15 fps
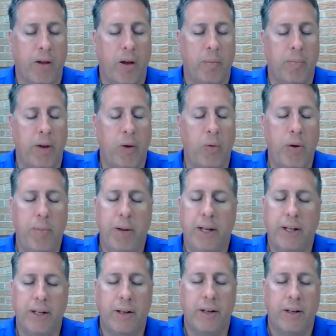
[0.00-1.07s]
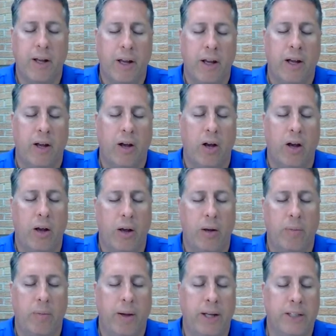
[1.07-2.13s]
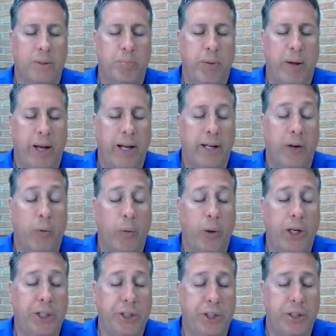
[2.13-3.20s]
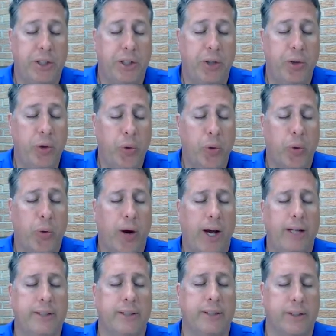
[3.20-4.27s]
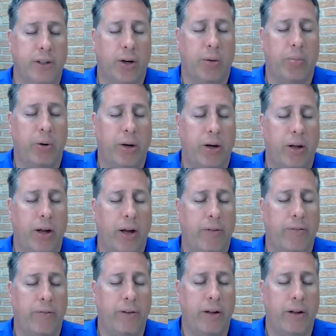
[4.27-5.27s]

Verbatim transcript: Uh, may we begin to um, expand and reach to new horizons in our prayer life.